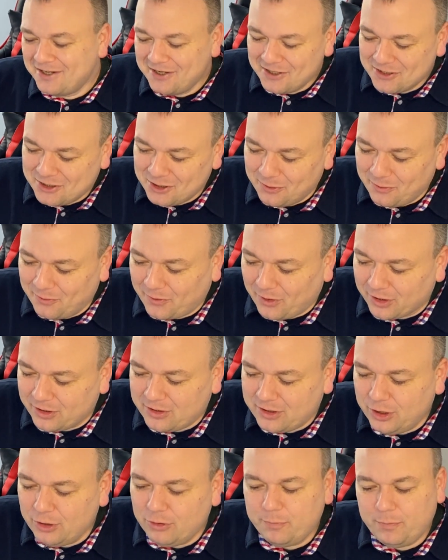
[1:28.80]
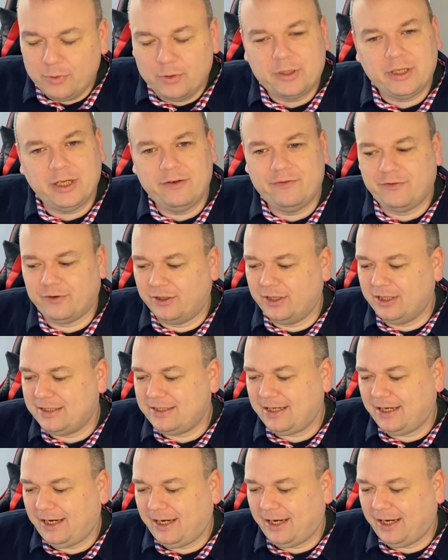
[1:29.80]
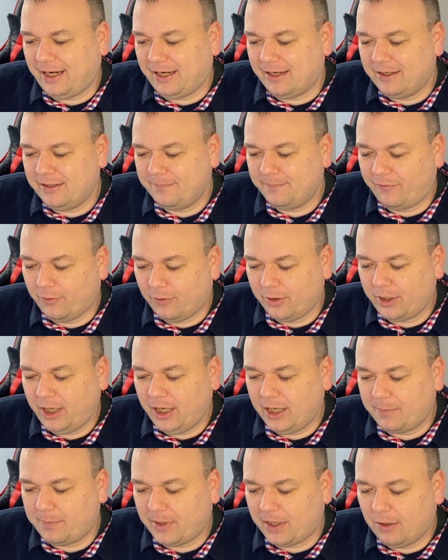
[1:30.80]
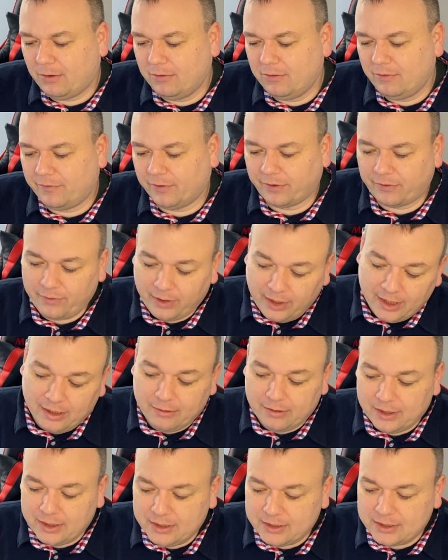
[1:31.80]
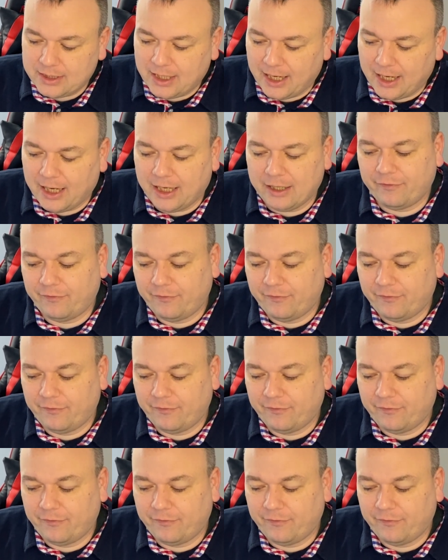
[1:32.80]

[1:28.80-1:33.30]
So we've got 2 booked in for today, £48 for 3 hours and